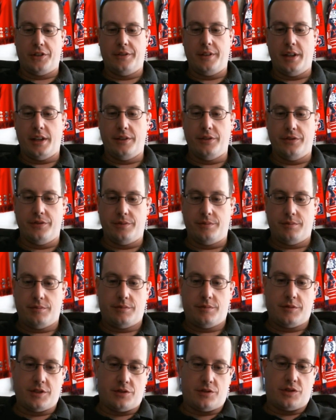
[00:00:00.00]
and
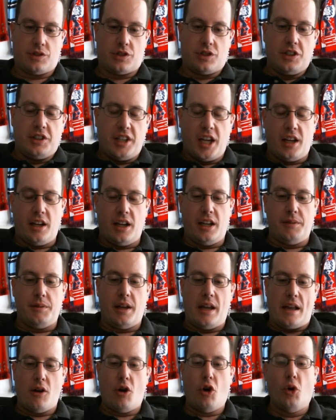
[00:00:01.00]
to get
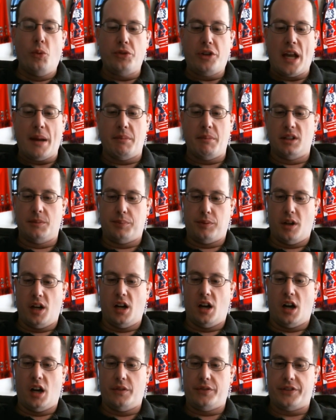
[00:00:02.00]
a home game in the
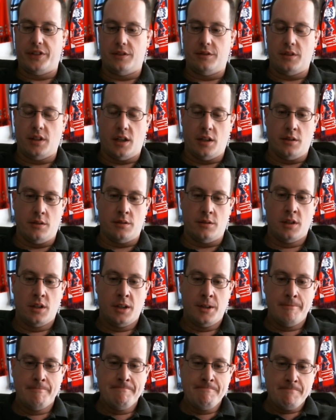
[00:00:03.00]
playoffs and
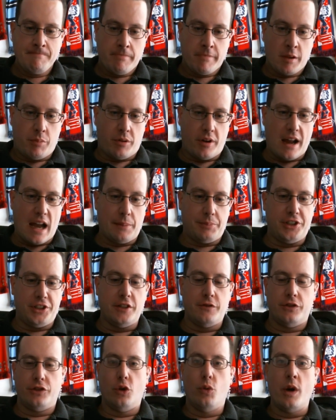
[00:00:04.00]
perhaps
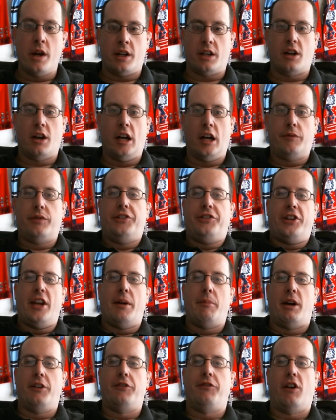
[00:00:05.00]
even to win a conference
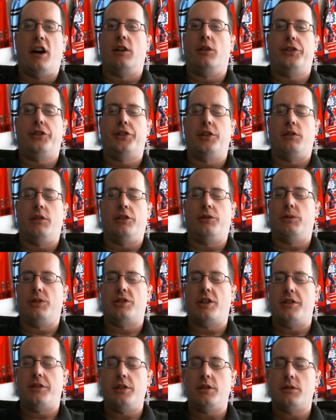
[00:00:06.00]
semifinal series,
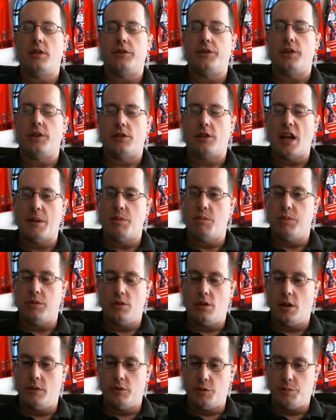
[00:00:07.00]
which I think that they're
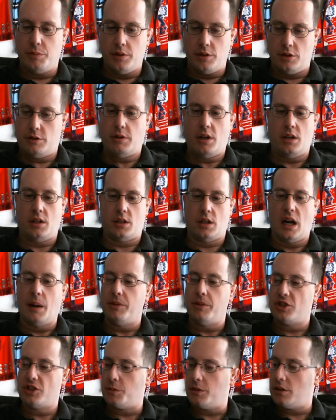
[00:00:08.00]
capable of, would be a great
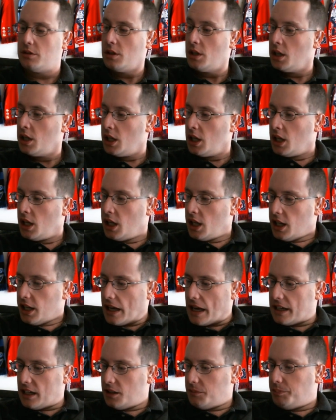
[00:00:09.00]
accomplishment.
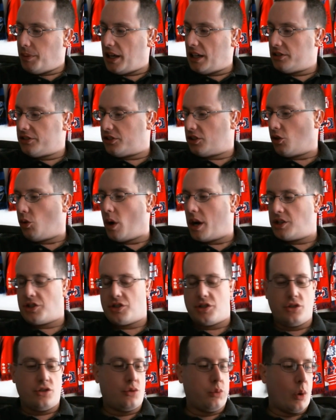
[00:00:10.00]
And it begs the
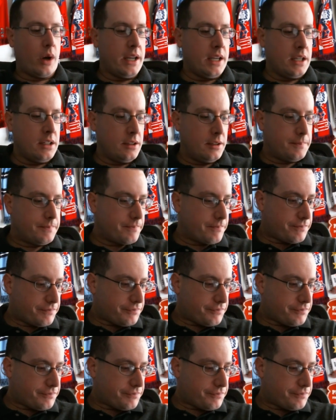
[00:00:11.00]
question, Dwayne,